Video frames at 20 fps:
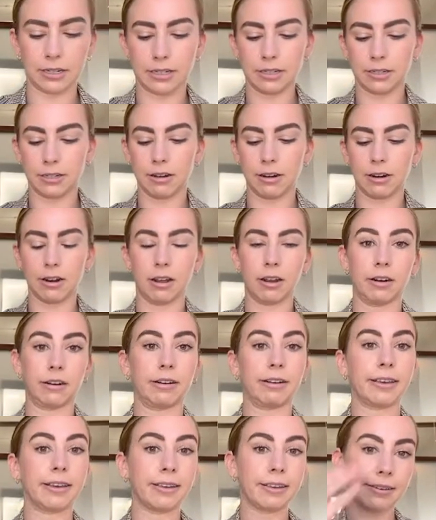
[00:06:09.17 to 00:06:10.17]
does not
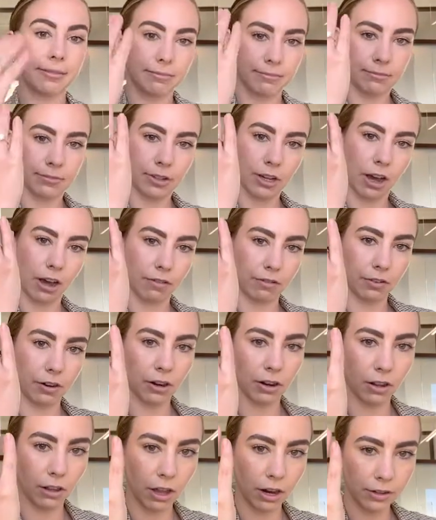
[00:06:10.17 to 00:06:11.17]

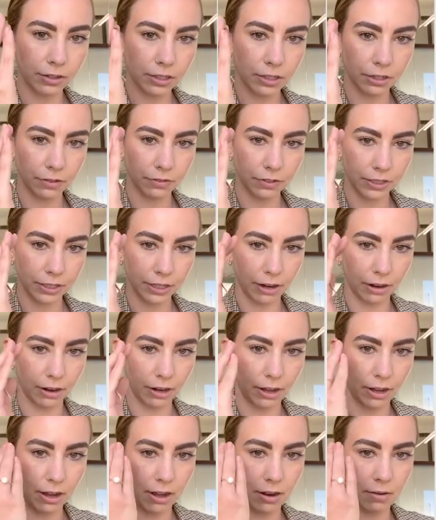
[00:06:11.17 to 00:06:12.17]
cover a lot of surface
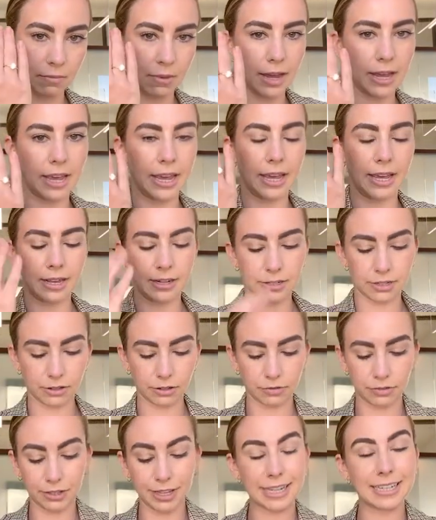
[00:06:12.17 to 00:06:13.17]
area on my hand. So
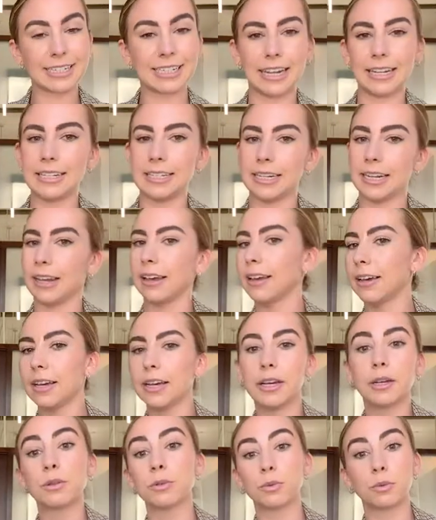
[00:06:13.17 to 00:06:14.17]
I feel like dainty,
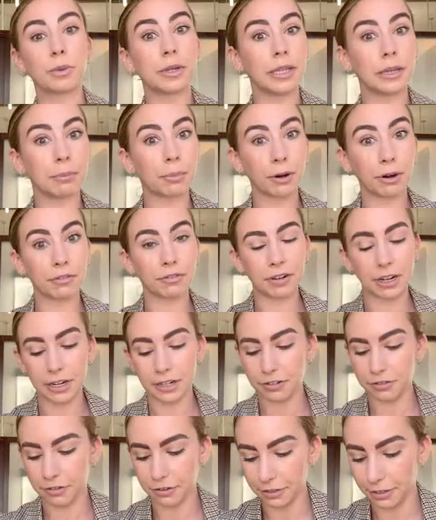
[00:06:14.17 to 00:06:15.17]
really
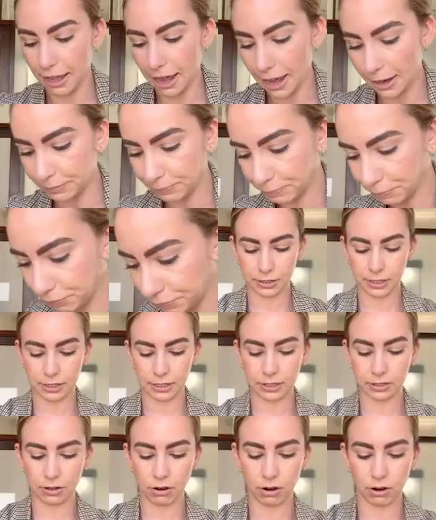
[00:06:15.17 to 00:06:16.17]
perfect for that. This
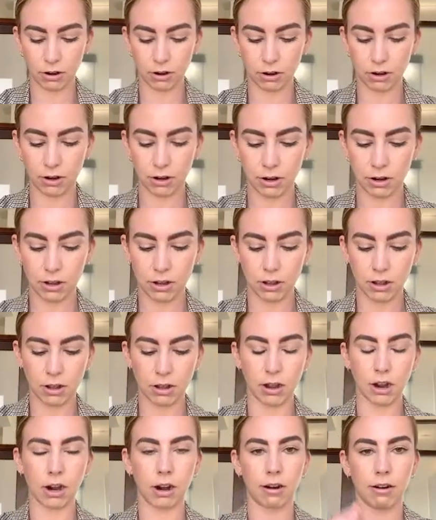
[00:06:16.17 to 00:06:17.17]
is our
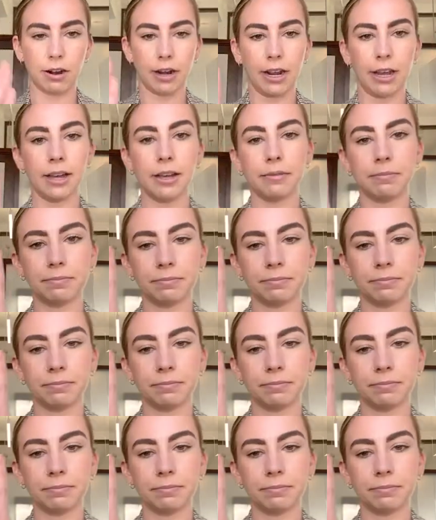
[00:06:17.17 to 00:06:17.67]
Aria.